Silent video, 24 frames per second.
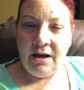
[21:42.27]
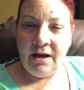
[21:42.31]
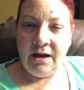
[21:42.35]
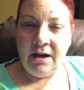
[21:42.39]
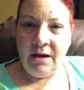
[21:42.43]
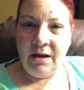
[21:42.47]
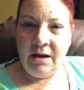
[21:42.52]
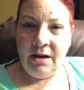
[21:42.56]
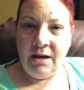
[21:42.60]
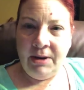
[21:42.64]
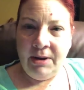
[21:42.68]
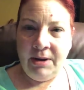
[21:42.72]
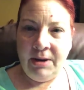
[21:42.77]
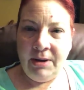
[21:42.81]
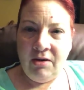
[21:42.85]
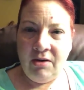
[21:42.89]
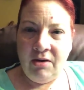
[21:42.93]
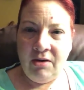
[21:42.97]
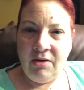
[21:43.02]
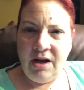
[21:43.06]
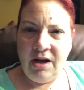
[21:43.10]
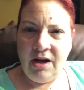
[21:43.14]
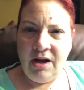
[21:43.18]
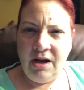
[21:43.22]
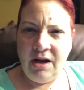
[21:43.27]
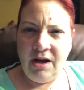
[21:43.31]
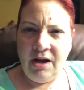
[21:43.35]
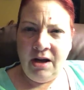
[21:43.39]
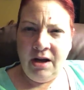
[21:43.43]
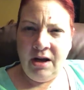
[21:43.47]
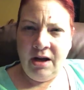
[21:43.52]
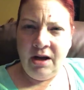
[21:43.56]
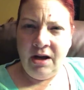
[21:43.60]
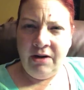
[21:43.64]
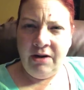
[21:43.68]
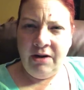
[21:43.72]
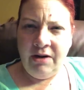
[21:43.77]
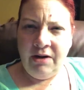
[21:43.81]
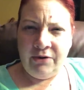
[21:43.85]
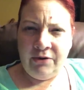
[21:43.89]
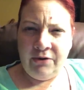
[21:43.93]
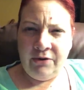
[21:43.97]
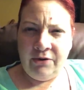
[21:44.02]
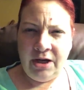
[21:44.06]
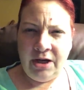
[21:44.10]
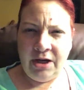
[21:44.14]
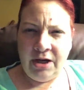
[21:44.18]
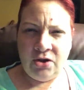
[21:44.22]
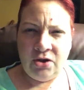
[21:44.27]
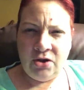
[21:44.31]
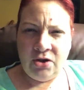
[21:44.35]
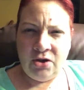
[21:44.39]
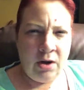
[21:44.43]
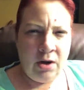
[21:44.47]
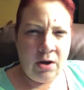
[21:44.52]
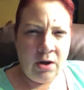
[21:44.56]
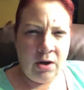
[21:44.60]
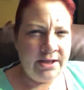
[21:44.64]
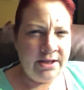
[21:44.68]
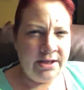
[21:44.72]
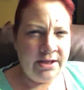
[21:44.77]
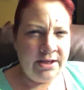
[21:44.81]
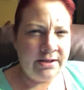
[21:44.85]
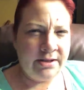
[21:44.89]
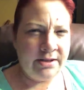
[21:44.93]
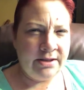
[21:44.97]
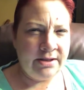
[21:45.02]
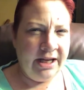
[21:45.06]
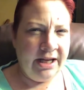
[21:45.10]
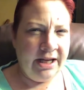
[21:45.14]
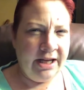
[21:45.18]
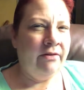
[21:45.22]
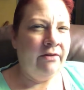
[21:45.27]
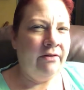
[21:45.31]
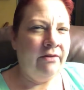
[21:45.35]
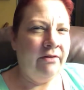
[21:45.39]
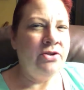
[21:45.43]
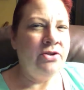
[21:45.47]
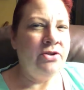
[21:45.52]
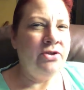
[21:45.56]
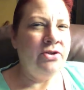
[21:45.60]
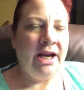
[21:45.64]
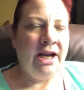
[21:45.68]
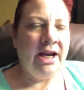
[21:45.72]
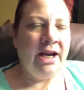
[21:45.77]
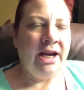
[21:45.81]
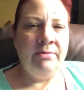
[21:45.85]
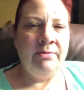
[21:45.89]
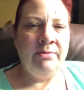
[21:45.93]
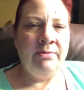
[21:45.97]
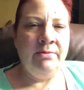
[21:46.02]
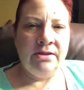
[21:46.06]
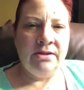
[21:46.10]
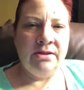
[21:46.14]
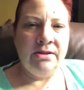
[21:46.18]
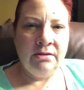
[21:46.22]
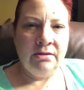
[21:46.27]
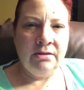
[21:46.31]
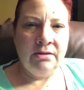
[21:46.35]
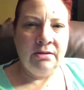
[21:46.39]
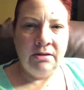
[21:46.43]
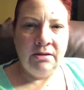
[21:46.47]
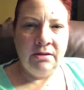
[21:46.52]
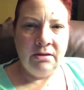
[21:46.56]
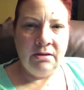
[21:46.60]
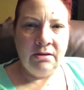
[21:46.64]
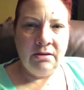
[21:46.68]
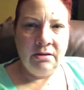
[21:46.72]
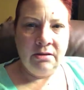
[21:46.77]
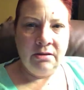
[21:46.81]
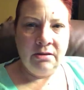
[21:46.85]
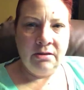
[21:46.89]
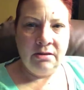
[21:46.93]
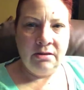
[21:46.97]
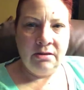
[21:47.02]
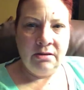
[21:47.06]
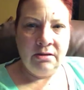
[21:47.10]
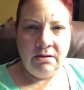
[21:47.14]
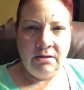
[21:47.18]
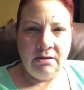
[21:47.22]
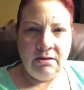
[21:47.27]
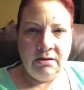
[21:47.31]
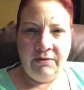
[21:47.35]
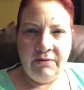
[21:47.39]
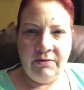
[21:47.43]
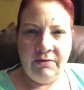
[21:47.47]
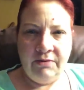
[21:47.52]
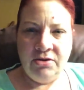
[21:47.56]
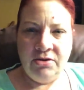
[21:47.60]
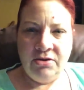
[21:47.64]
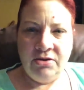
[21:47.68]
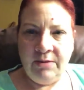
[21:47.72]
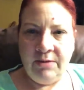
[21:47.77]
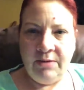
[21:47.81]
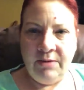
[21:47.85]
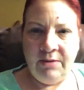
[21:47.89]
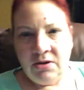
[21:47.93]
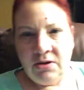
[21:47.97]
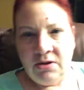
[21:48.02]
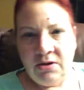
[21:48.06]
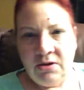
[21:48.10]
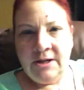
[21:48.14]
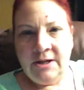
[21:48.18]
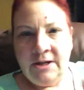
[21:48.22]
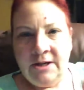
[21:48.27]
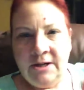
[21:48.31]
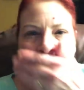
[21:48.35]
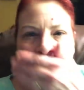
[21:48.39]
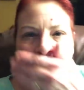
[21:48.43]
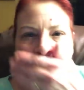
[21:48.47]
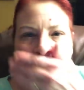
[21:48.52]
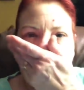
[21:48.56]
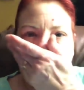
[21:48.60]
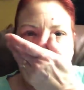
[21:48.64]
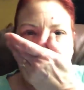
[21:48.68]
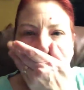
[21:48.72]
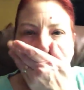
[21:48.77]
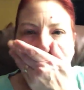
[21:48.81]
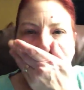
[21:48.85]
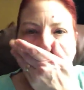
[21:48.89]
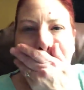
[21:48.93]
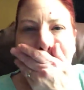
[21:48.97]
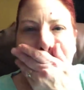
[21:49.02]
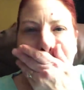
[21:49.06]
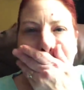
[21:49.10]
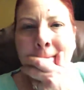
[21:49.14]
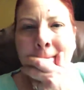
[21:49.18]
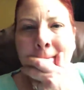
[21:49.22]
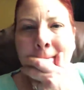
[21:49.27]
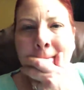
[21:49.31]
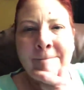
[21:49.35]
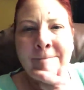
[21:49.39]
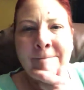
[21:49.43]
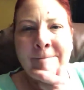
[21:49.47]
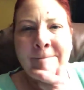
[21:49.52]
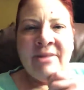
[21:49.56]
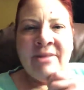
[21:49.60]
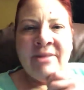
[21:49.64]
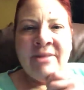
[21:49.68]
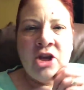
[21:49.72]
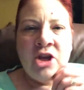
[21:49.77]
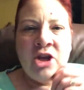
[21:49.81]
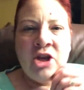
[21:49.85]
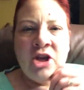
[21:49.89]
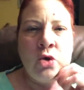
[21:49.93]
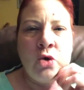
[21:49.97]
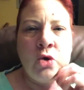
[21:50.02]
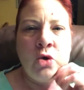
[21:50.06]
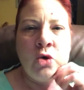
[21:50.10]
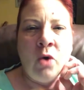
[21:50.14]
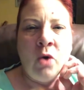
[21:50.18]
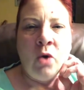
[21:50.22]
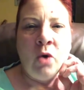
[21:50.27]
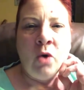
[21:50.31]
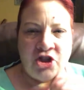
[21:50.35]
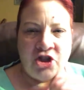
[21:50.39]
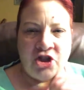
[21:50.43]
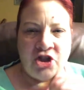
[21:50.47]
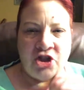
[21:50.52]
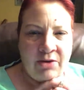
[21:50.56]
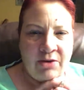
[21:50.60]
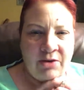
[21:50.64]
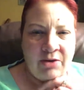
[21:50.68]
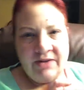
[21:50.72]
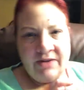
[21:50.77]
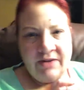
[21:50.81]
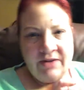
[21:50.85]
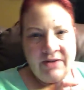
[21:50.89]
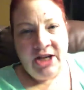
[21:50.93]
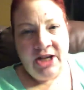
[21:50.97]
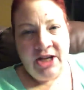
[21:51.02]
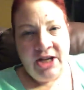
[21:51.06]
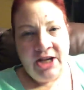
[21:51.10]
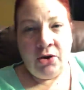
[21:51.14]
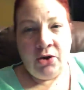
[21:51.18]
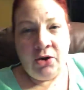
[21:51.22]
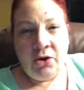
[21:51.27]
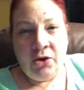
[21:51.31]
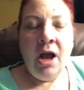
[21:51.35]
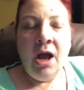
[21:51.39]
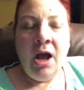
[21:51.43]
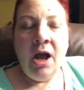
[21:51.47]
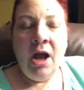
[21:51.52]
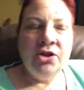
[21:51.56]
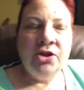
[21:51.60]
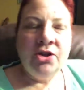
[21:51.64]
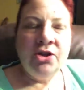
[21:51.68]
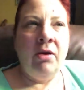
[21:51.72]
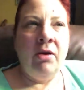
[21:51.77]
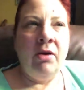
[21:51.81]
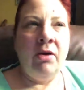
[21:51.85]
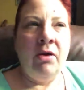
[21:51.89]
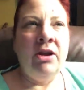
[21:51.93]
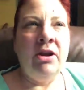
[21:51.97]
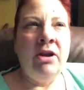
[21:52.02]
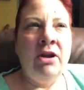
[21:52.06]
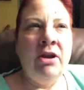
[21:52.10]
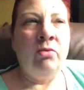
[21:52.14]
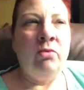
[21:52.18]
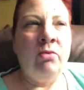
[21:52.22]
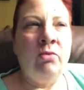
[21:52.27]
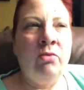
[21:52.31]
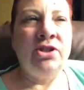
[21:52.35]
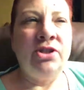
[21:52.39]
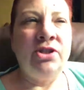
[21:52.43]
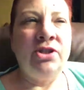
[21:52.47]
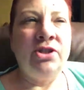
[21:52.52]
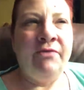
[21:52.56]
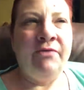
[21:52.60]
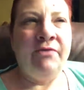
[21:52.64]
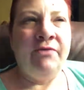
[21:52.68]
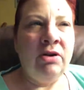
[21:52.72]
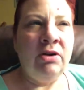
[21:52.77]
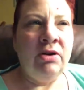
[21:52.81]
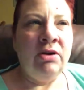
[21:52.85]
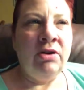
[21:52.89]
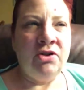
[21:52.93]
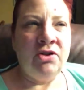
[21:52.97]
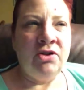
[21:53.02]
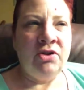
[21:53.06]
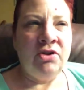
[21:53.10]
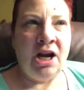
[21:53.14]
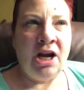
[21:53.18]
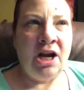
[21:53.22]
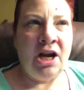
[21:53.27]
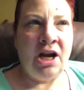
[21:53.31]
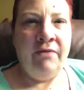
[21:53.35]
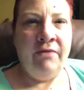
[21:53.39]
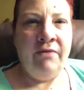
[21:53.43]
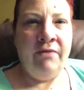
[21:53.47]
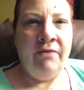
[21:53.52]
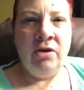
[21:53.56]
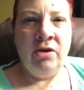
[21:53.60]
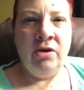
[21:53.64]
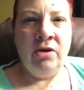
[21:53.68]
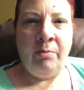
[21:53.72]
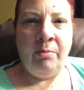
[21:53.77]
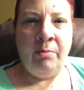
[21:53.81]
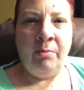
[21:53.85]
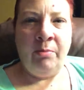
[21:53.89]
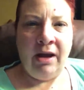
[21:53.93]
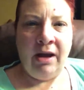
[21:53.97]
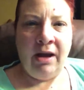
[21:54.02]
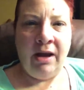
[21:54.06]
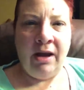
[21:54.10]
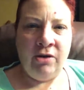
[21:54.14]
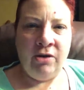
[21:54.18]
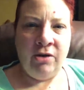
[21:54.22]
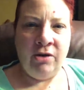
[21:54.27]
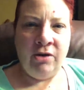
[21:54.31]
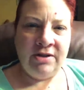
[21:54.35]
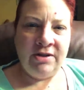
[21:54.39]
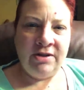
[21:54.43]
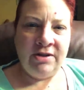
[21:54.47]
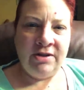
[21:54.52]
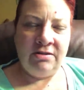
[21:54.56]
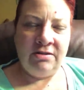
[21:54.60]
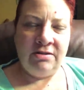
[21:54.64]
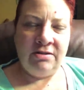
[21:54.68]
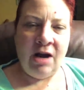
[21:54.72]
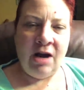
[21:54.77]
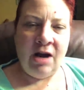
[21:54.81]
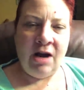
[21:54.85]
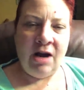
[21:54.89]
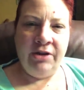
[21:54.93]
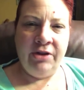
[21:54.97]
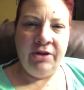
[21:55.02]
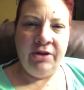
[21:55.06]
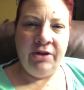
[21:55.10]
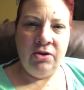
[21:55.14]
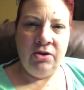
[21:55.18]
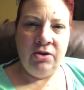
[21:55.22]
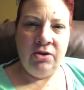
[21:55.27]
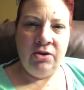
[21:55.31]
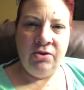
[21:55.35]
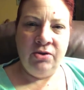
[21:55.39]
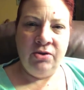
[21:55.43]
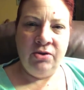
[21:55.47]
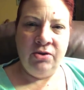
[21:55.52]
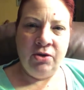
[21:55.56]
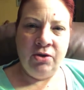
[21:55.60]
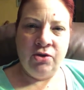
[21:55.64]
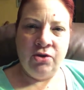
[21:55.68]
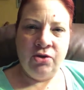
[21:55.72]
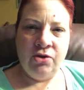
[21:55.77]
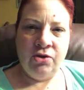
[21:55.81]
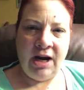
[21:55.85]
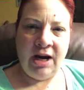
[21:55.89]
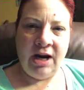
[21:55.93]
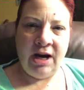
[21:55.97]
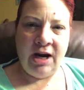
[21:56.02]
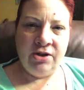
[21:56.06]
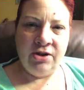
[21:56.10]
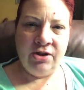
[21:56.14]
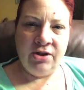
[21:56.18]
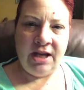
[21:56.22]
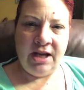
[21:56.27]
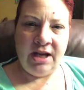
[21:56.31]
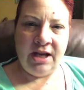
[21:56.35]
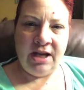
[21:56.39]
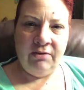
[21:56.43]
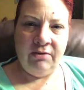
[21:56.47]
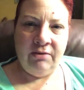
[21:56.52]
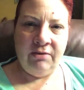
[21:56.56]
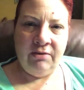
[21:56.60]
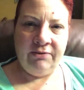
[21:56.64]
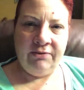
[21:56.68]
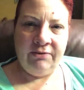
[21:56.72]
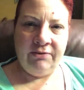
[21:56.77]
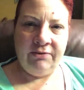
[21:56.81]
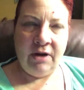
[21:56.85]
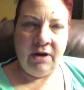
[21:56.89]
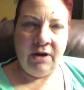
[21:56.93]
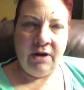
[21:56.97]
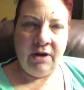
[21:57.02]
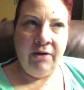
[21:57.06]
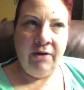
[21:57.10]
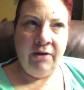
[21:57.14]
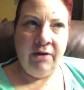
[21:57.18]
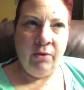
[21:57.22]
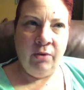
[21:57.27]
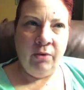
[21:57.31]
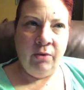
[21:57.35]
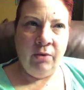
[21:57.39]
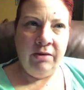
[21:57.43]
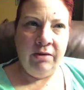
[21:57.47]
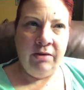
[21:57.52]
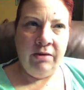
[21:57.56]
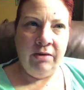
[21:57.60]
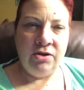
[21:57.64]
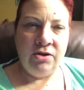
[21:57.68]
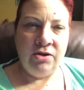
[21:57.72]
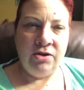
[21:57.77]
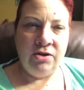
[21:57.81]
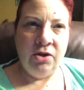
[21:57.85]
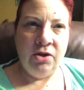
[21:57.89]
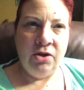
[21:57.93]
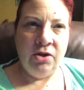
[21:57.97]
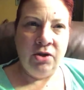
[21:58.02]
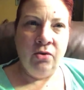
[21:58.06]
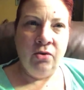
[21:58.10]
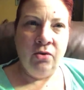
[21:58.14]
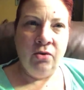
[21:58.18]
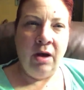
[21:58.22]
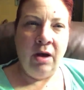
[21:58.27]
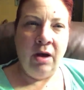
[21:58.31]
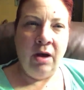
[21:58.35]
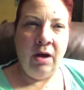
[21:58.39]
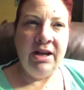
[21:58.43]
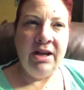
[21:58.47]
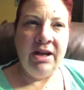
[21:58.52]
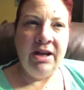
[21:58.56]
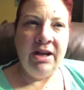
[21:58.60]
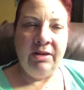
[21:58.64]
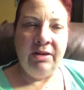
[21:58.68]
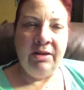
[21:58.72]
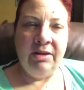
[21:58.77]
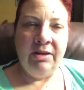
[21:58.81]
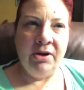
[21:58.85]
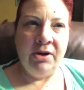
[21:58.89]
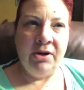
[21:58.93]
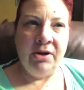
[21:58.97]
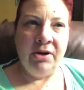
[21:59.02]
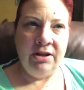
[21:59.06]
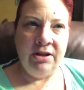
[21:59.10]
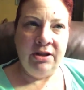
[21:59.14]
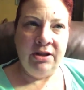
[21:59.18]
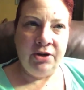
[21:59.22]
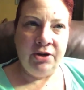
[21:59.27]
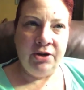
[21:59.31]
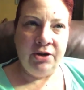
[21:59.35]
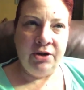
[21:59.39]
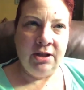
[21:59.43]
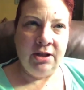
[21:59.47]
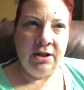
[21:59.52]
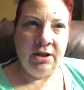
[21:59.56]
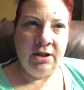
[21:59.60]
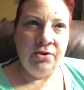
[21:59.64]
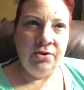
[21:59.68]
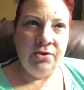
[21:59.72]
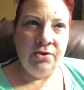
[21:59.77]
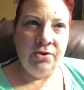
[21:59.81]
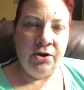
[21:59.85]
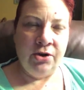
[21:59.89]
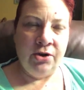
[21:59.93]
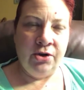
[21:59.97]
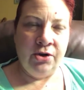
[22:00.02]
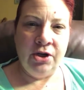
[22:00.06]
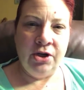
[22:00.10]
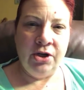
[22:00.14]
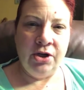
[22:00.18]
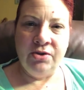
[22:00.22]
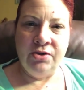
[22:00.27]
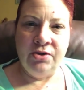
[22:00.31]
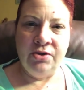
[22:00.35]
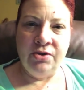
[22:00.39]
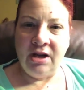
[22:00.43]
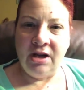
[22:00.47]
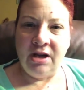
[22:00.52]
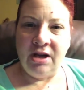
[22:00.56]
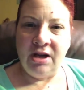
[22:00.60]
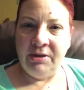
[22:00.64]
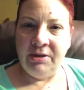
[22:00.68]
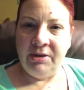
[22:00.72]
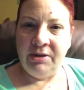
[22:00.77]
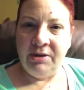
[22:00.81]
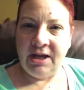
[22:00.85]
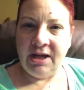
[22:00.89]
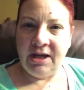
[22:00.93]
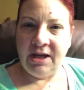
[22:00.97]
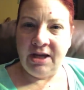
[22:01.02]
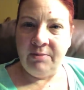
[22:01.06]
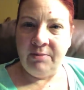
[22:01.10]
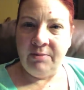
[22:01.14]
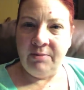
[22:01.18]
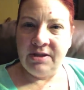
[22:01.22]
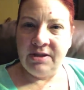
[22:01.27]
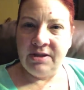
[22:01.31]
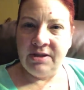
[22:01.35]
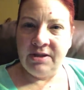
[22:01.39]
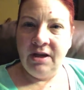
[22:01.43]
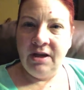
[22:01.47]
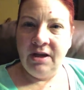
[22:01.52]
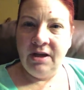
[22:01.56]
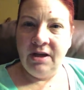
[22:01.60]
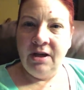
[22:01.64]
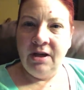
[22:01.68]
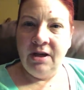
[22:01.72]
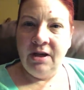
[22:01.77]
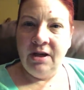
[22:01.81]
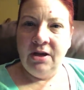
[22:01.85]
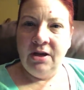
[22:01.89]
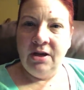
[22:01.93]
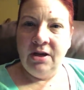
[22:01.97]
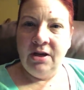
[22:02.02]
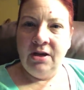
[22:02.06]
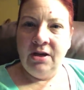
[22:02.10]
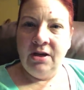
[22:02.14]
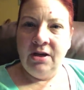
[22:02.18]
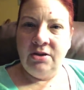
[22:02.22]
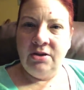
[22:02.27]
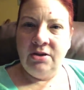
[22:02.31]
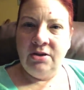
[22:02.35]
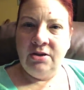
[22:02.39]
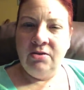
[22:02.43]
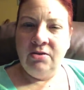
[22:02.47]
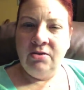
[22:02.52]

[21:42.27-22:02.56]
about every twice, like every two times, every two times you use it. You wash towels every day. So, so in other words, if you have a shower, if you have a, if you have a towel that you use and you dry yourself off with, do you immediately put it in the dirty clothes or do you use it a couple of times? two